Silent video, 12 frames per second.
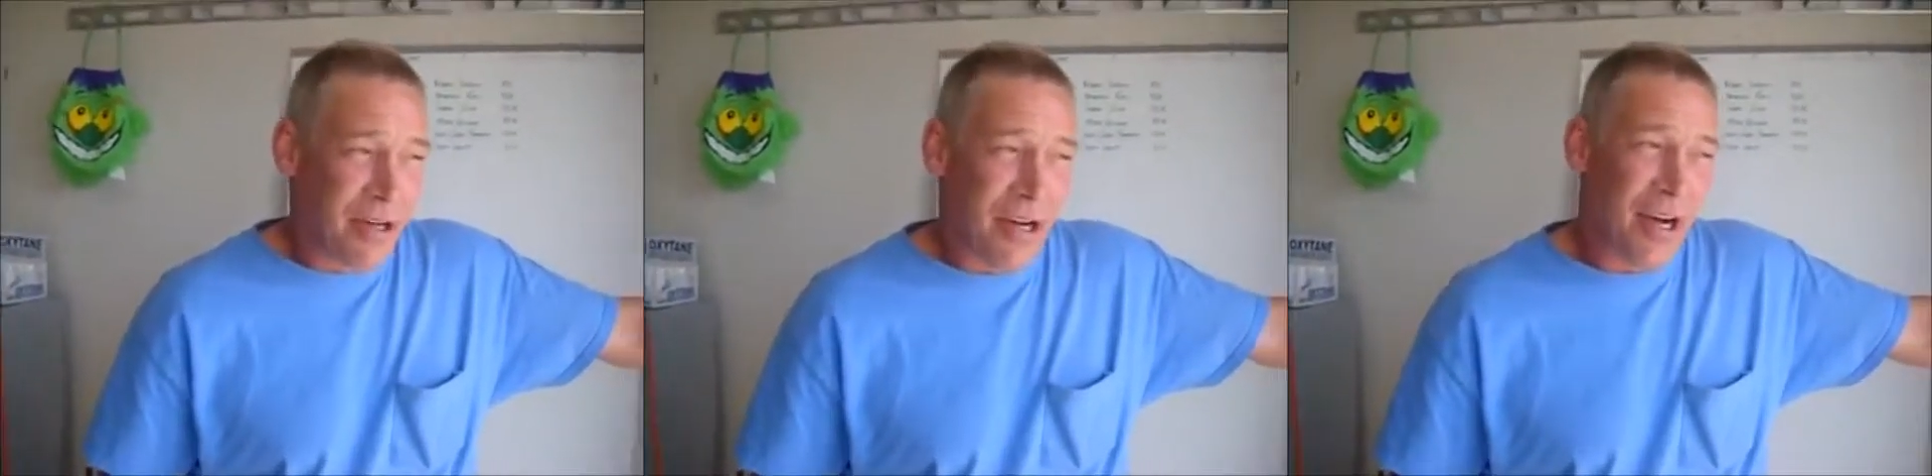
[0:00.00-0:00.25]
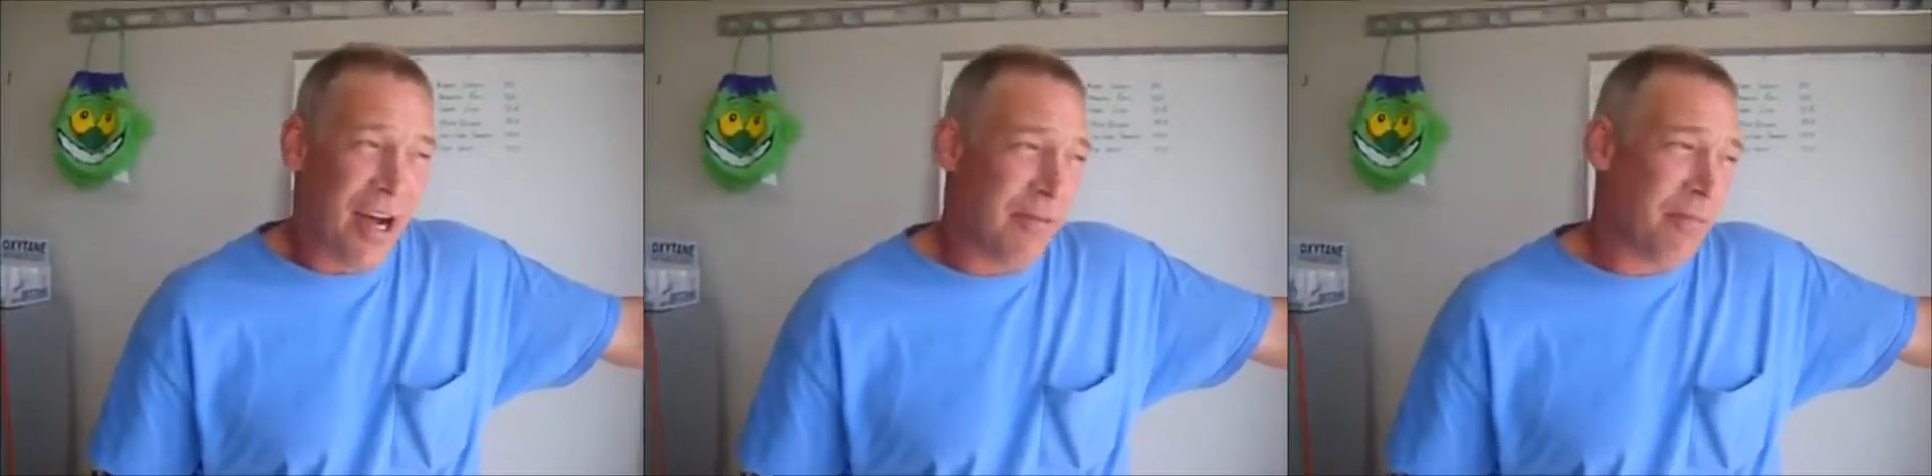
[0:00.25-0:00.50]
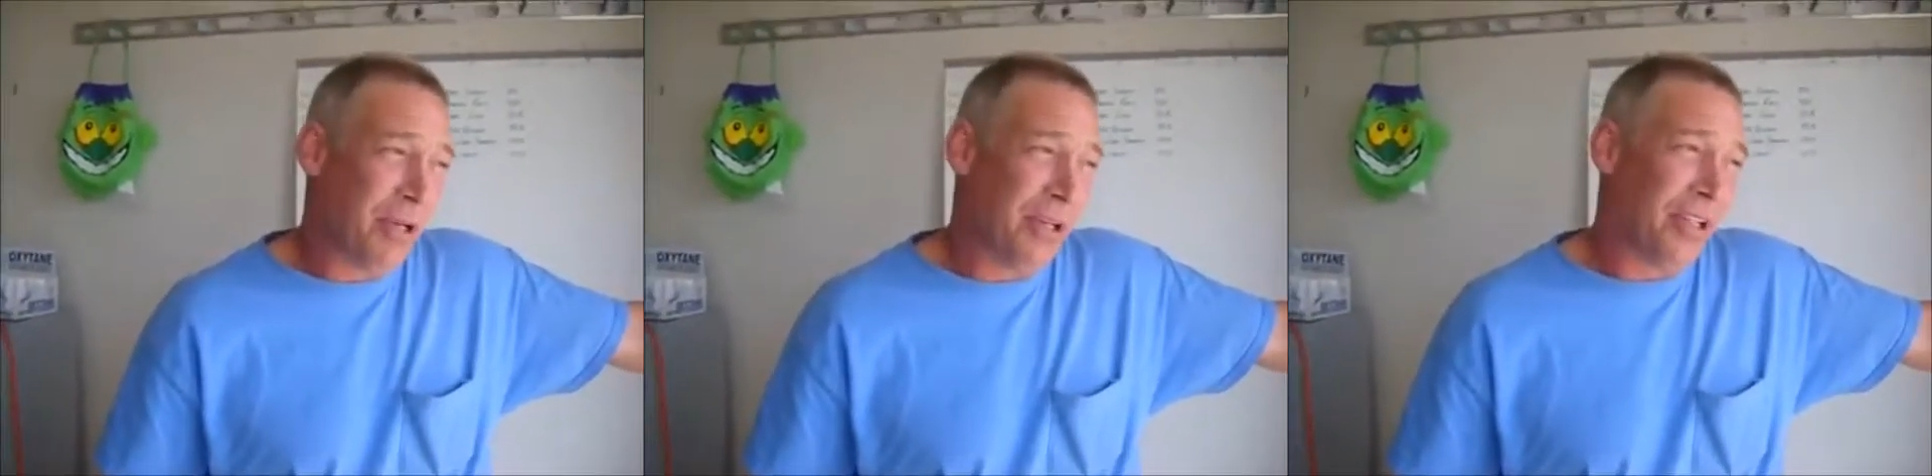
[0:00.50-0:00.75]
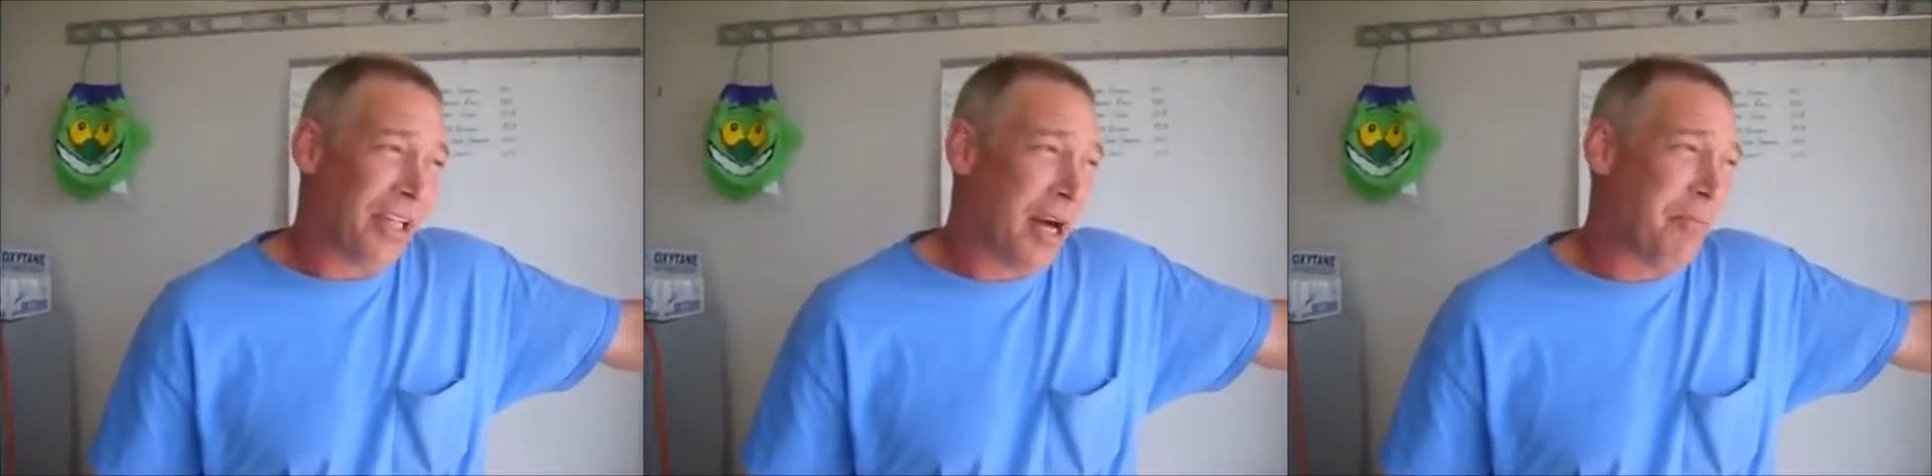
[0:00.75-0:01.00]
I put
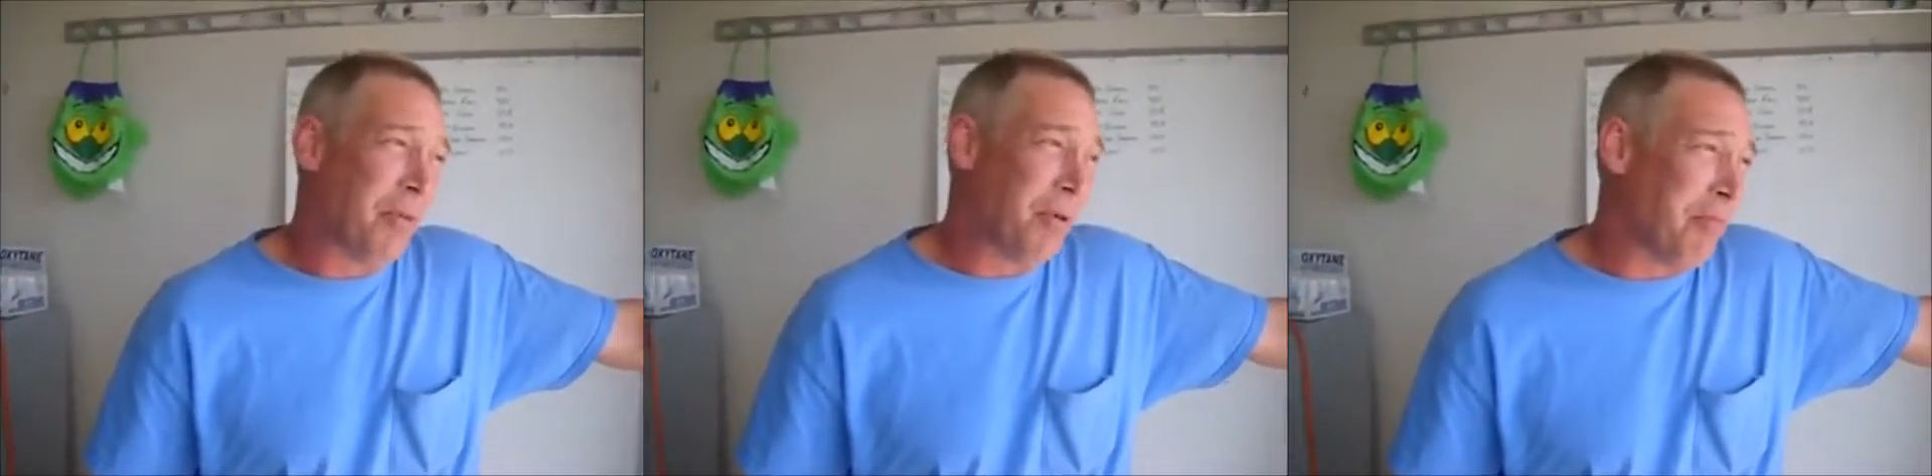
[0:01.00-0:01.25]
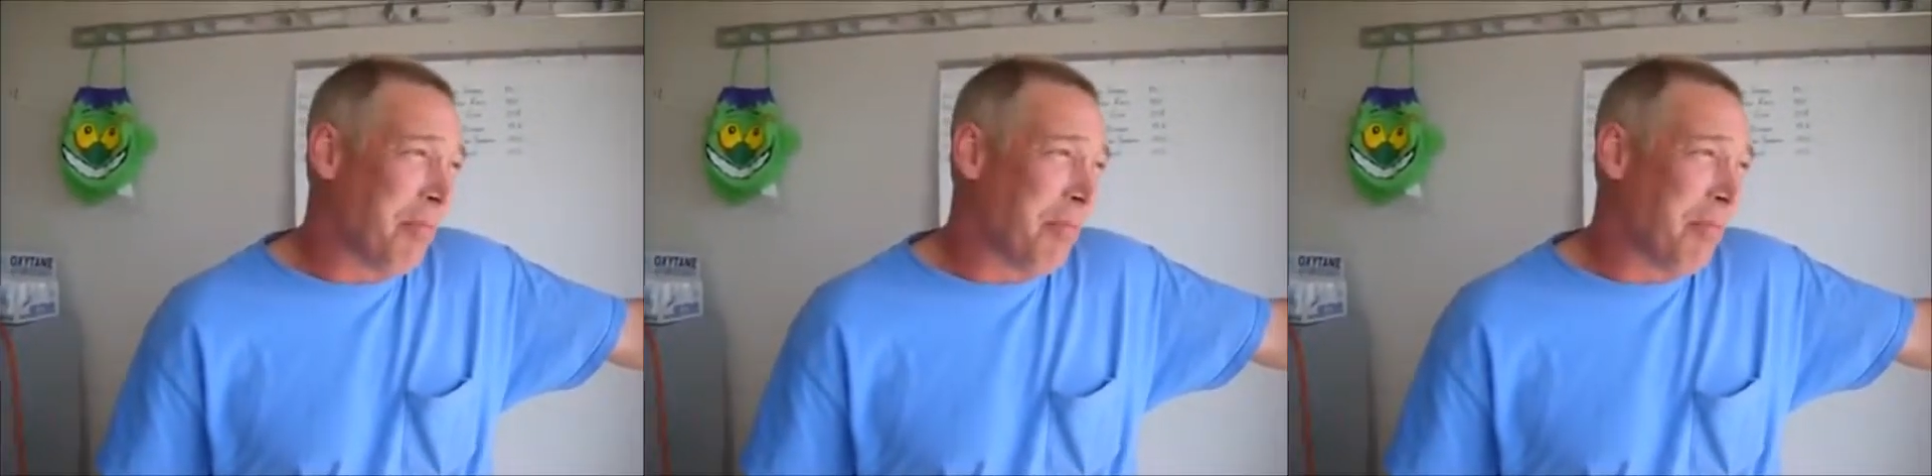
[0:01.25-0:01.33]
a couple